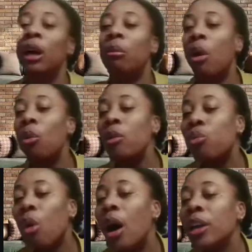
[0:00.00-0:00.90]
But we
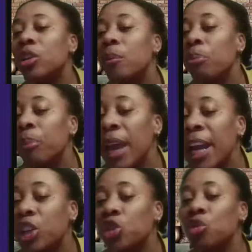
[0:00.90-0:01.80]
want to
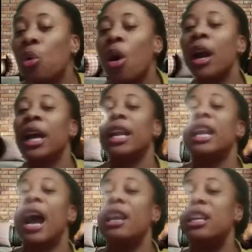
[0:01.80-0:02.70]
make sure
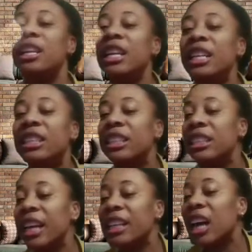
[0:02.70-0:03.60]
that these
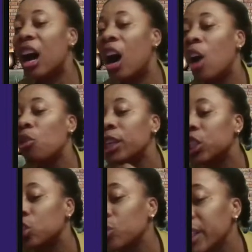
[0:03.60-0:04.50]
data are
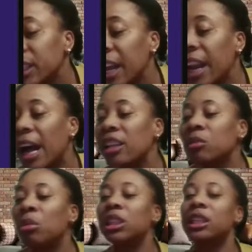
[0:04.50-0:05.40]
restricted as
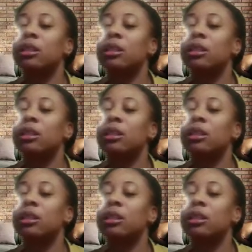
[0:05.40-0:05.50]
much as